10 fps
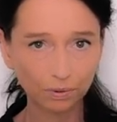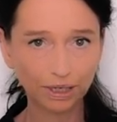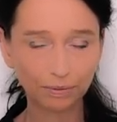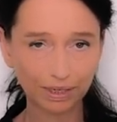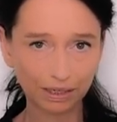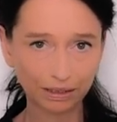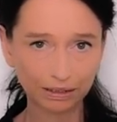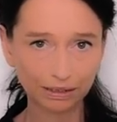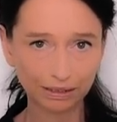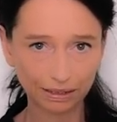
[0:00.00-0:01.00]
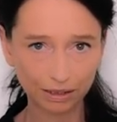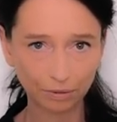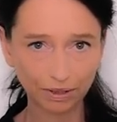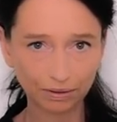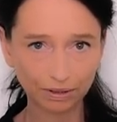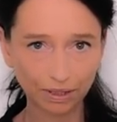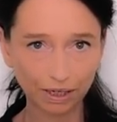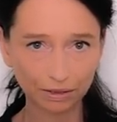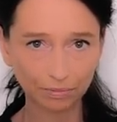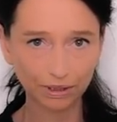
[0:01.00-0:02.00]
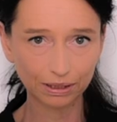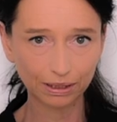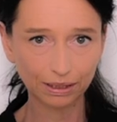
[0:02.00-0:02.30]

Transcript: Heraclitus thinks about the cosmos.